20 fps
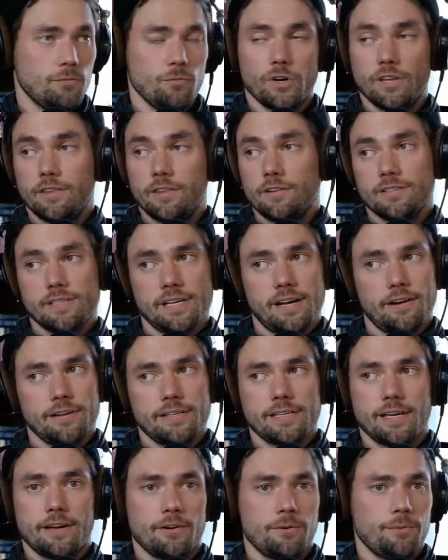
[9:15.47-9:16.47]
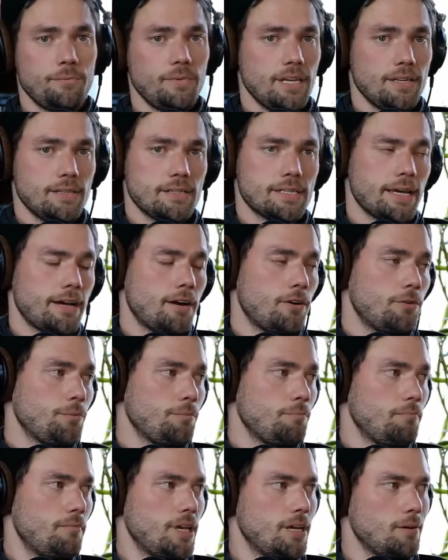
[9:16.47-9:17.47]
whether it's out of town, in
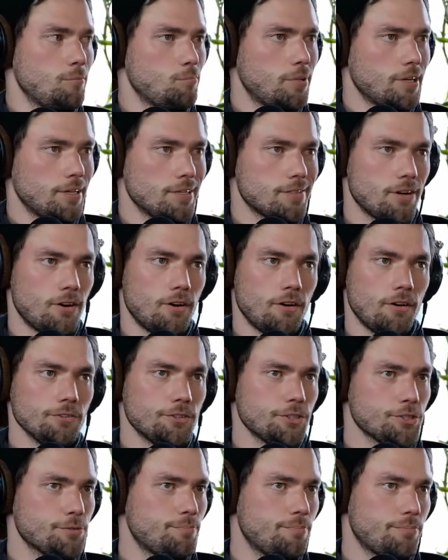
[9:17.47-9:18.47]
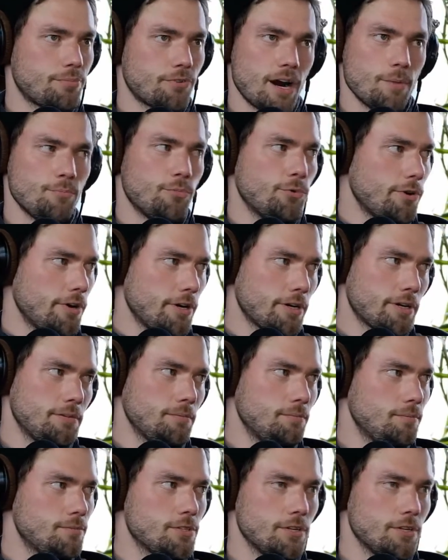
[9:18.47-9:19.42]
town, but it's all just prep work.